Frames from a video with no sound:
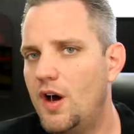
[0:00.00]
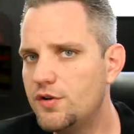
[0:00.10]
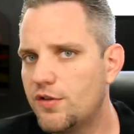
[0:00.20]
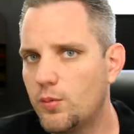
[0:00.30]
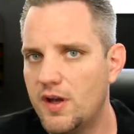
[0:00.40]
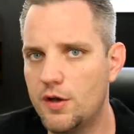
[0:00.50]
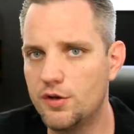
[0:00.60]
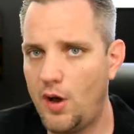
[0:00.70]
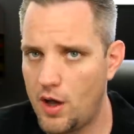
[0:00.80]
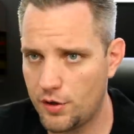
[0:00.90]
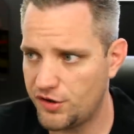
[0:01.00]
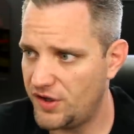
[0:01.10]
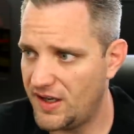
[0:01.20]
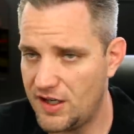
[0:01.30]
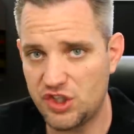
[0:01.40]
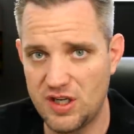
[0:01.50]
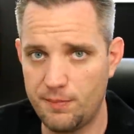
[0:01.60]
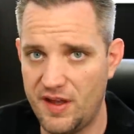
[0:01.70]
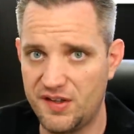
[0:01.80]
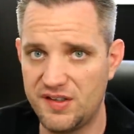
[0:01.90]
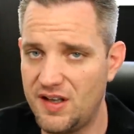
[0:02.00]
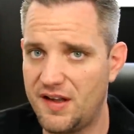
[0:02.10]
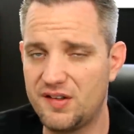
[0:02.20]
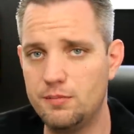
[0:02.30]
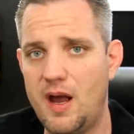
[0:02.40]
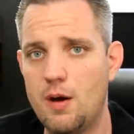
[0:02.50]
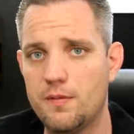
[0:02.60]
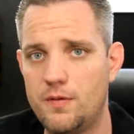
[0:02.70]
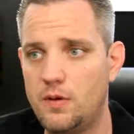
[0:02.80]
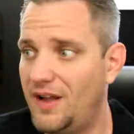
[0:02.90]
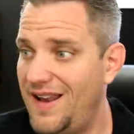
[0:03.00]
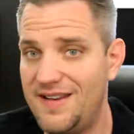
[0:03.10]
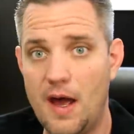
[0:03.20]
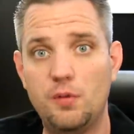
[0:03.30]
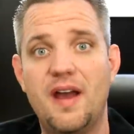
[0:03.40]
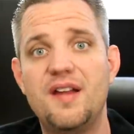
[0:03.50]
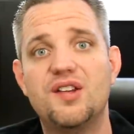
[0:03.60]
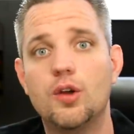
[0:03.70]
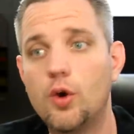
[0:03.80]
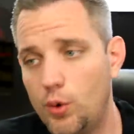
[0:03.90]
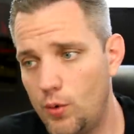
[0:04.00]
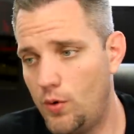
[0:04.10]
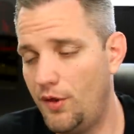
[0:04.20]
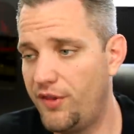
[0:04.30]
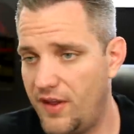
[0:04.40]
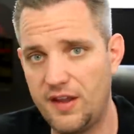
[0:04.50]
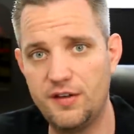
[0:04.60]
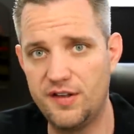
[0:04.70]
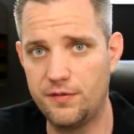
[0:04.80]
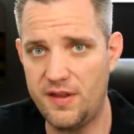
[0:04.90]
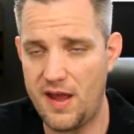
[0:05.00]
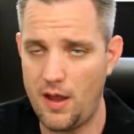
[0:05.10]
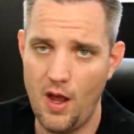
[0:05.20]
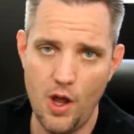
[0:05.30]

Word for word: under $300, you get a chip that's nice and powerful and now nice and cool. Thank goodness for that.